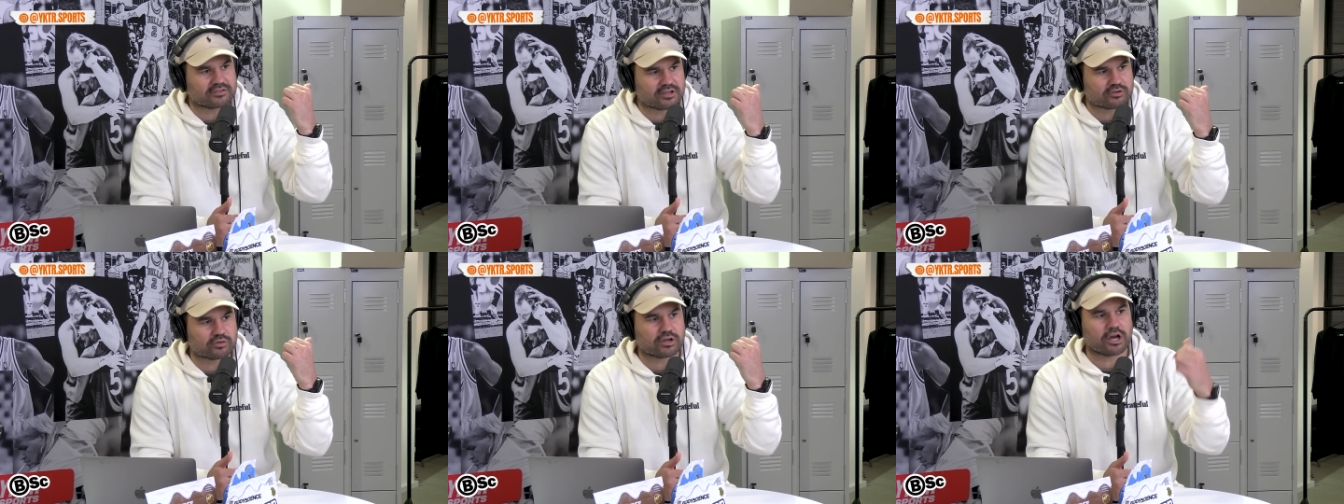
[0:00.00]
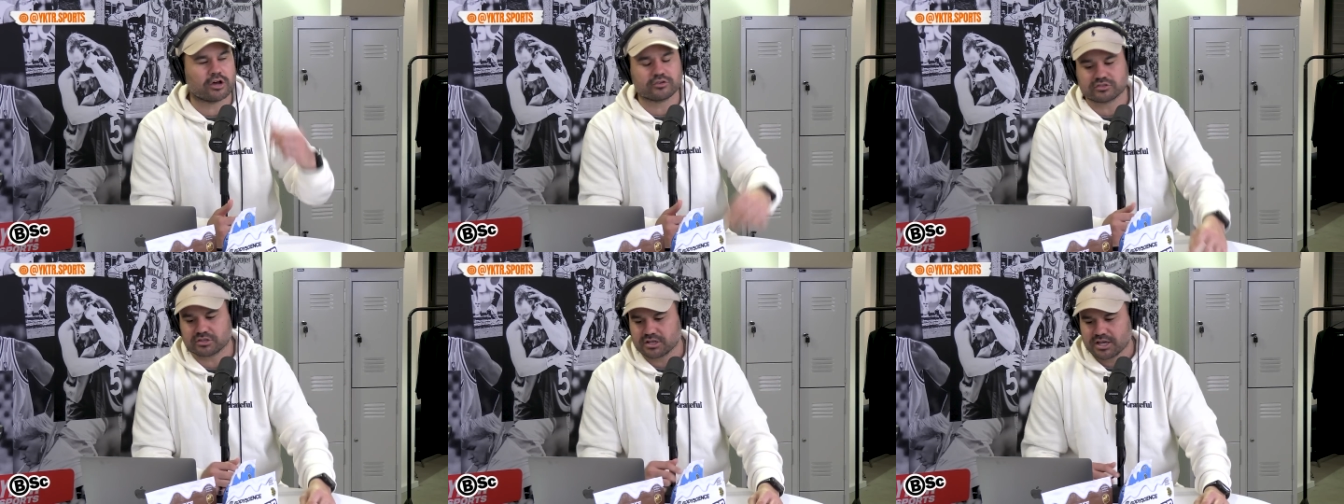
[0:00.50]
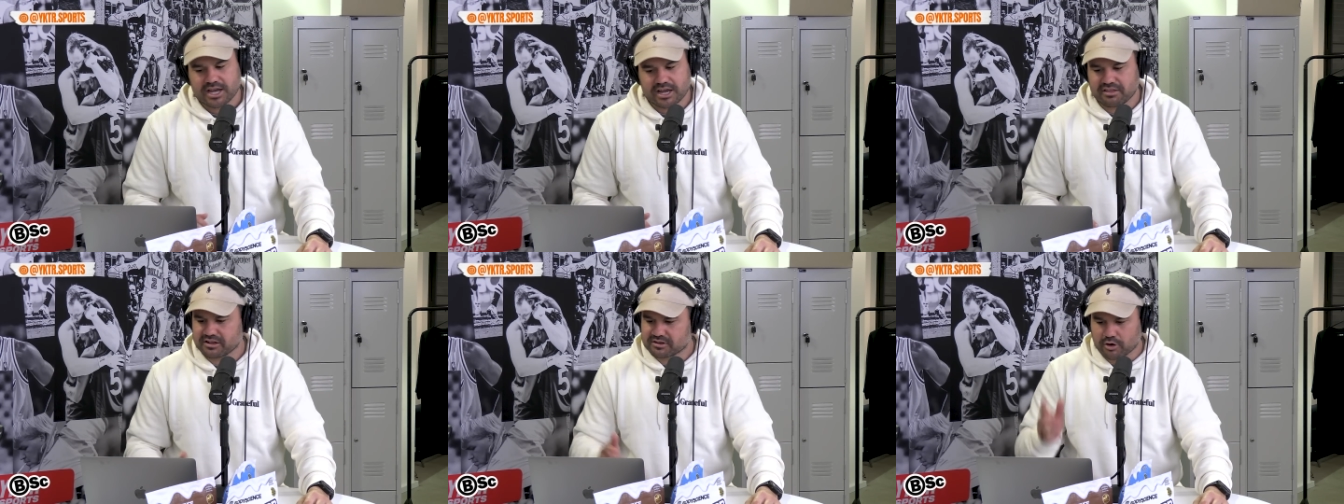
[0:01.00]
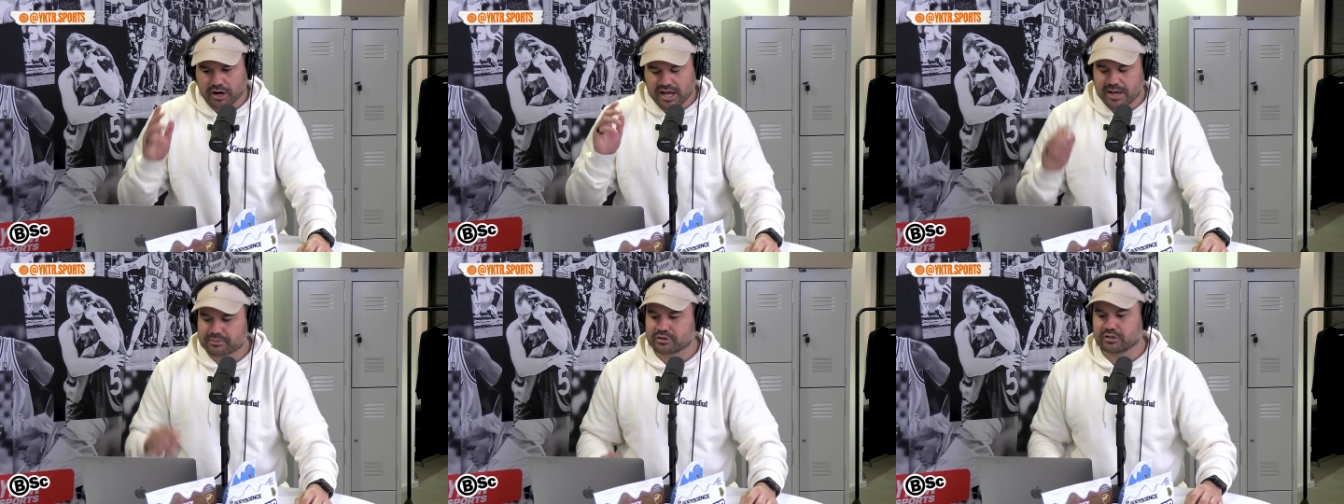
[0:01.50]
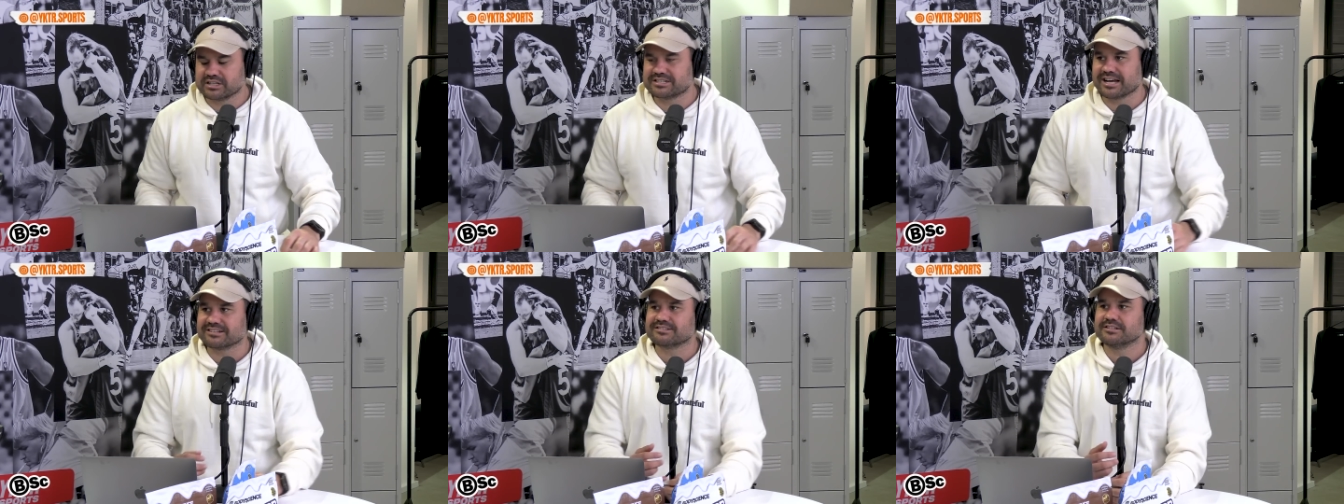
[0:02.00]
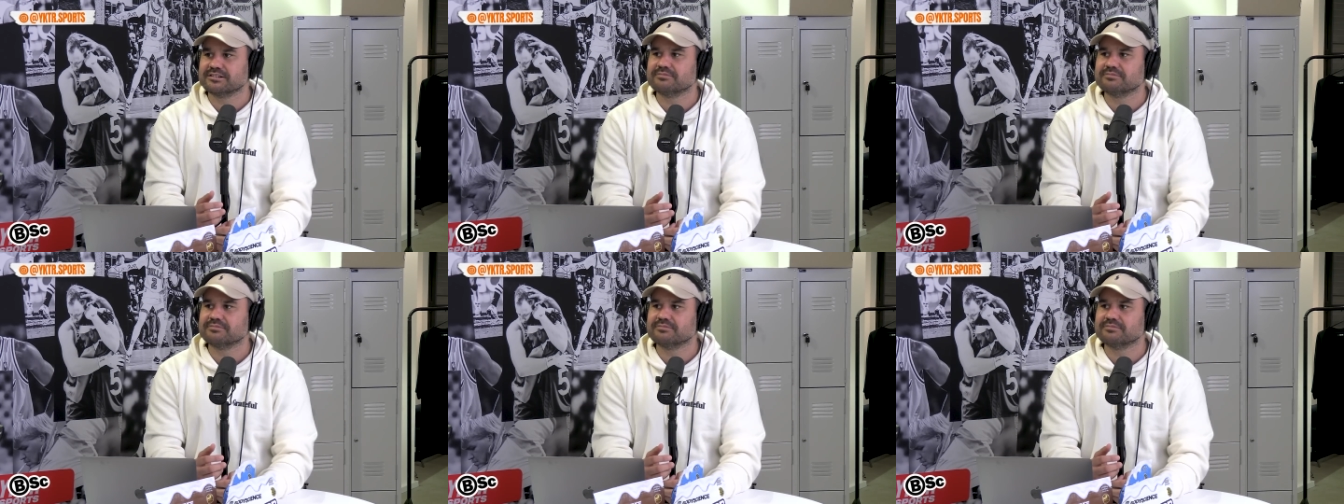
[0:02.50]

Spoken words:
Central Coast, and they got absolutely dusted.